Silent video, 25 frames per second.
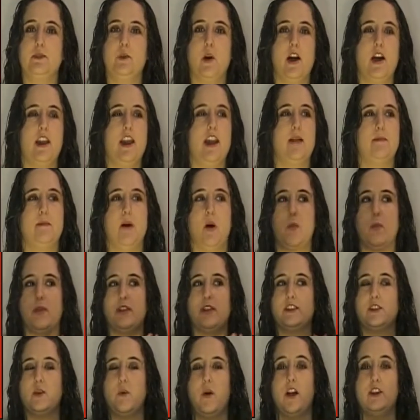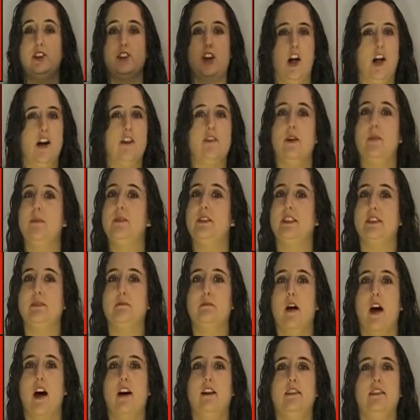one, and I'm hoping to watch all of them this
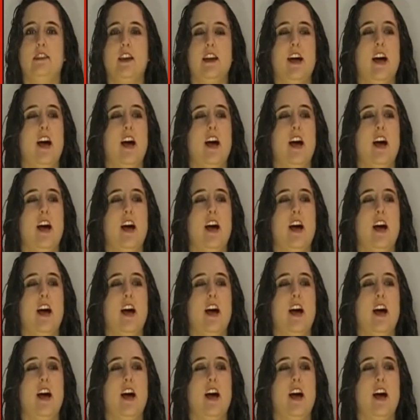month.